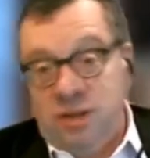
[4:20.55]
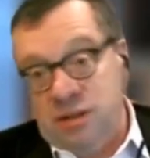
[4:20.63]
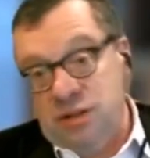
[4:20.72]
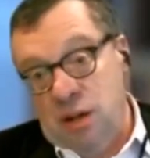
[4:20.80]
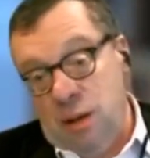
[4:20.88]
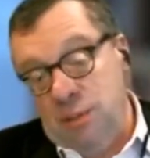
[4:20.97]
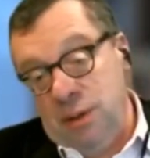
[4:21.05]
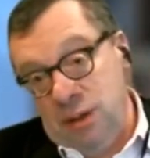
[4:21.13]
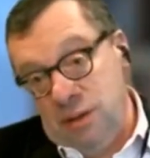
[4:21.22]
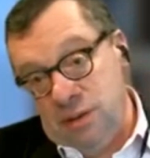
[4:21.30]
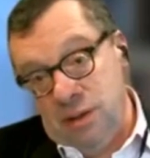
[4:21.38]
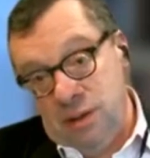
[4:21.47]
that's
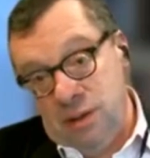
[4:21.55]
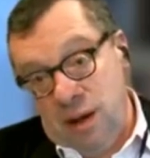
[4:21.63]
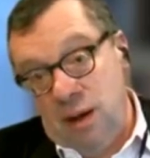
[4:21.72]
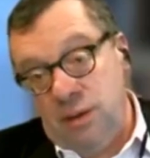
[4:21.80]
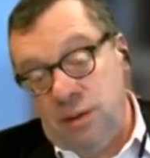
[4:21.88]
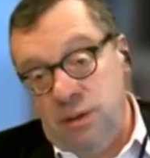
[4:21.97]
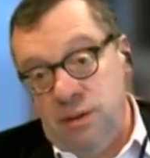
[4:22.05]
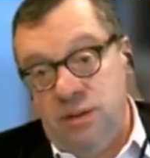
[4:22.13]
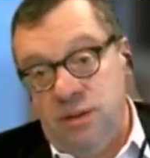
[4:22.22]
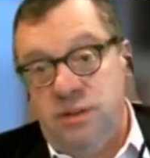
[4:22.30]
coming into the earth at